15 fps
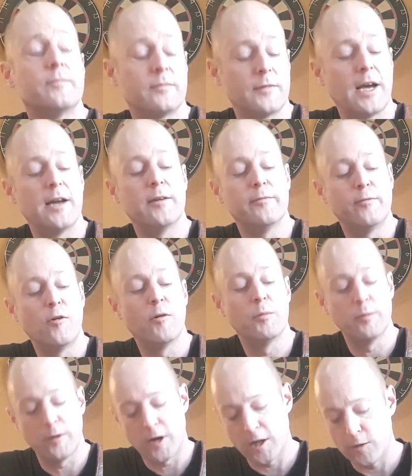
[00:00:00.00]
How to form them
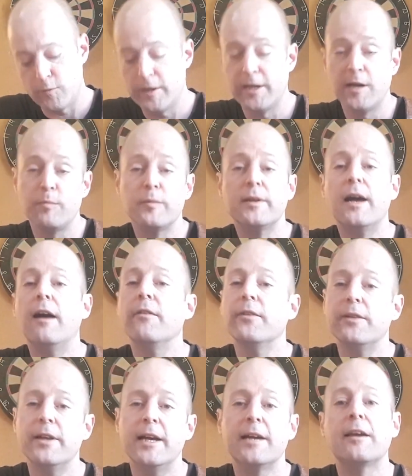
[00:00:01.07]
all the way up and down the
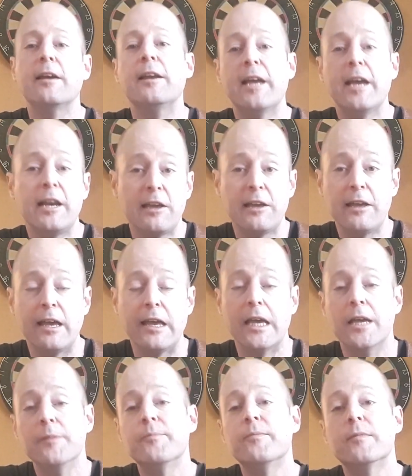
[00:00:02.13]
neck in any
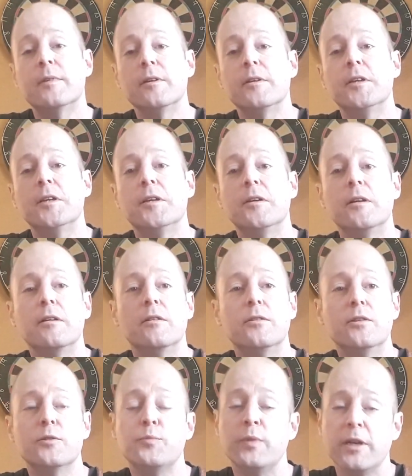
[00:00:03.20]
key, and then you
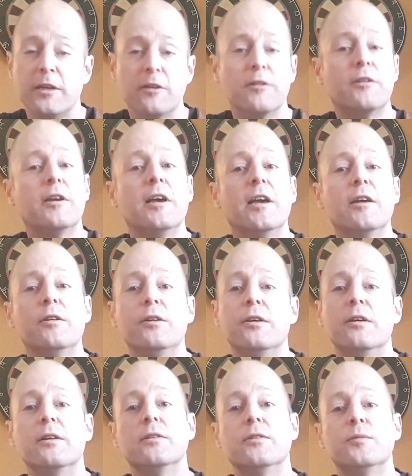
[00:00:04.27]
just pick your key and you
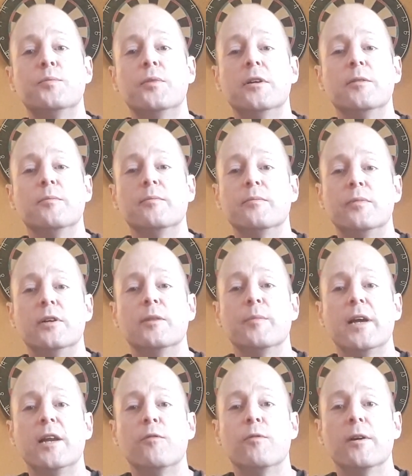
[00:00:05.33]
can just put them
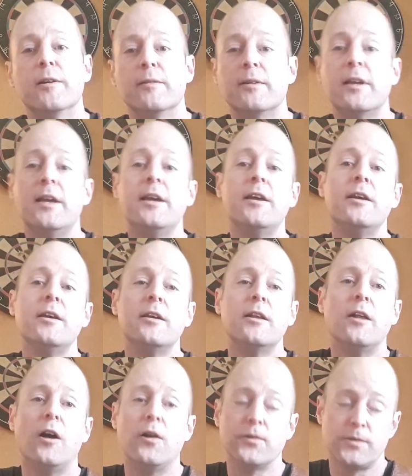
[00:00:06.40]
anywhere.
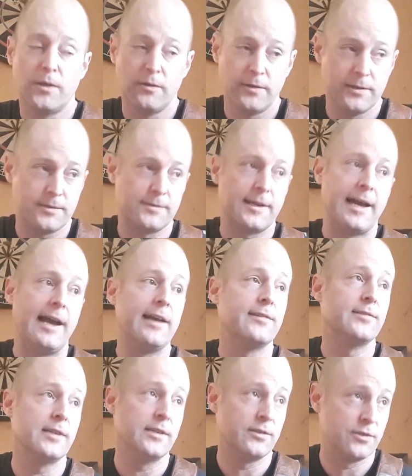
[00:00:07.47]
Also, this ties
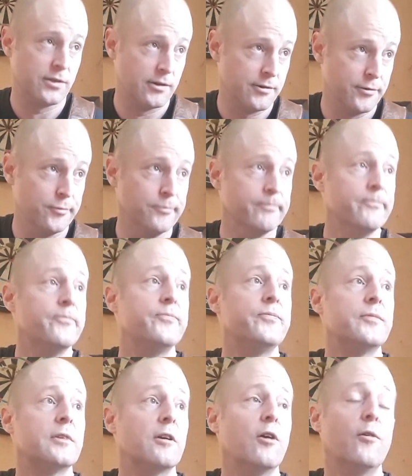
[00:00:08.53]
into
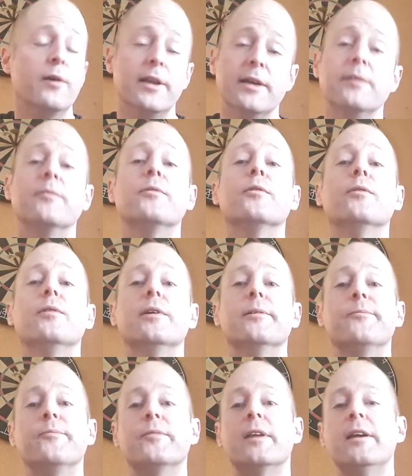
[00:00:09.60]
going in through the
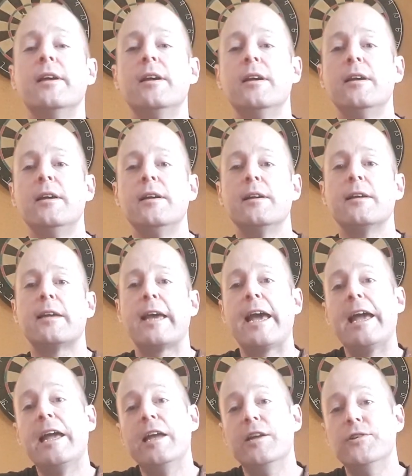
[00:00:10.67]

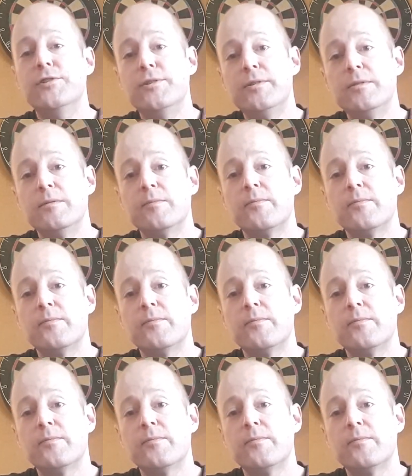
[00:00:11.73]
caged